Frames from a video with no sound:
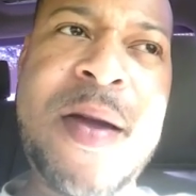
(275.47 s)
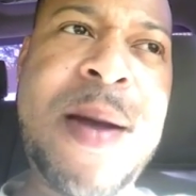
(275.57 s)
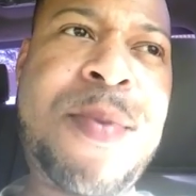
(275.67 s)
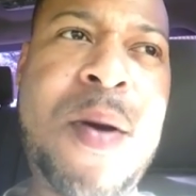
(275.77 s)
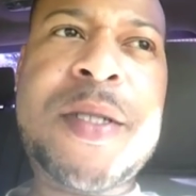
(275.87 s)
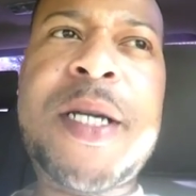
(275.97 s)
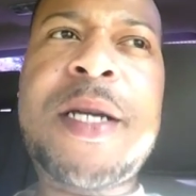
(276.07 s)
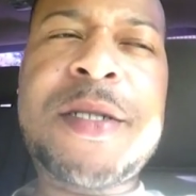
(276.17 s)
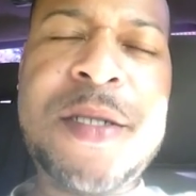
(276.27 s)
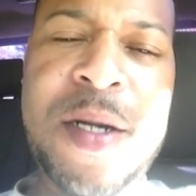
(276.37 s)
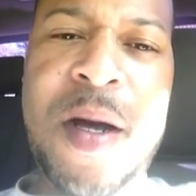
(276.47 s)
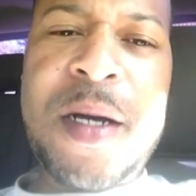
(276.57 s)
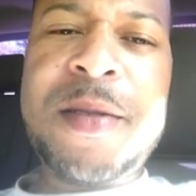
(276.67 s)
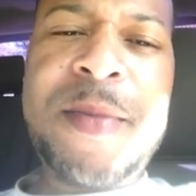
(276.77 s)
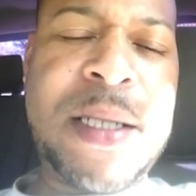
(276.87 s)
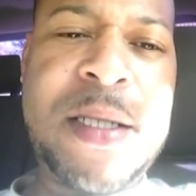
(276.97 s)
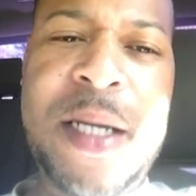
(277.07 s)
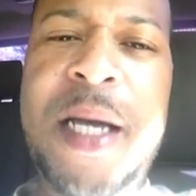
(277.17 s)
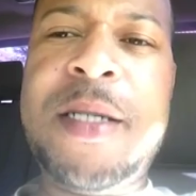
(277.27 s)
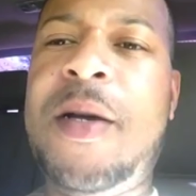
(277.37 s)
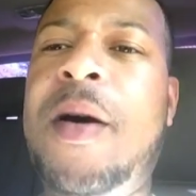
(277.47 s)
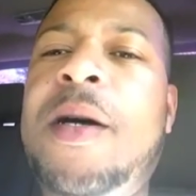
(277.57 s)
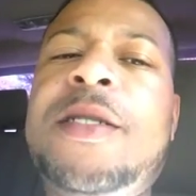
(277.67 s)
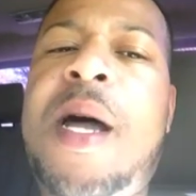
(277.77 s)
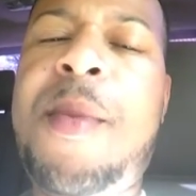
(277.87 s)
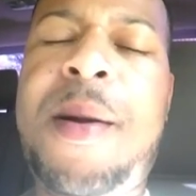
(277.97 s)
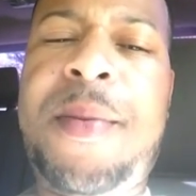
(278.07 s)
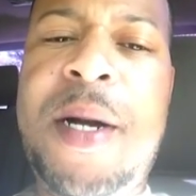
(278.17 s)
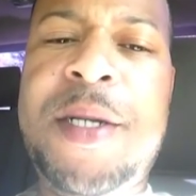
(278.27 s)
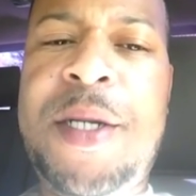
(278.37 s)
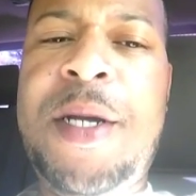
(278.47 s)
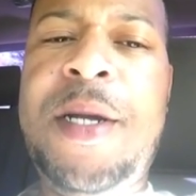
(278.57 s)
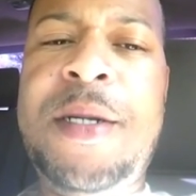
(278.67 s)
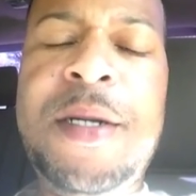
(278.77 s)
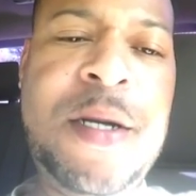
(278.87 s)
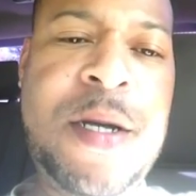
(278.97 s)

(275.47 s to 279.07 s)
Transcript: you had protesters talking about the science. Oh, he's not my president.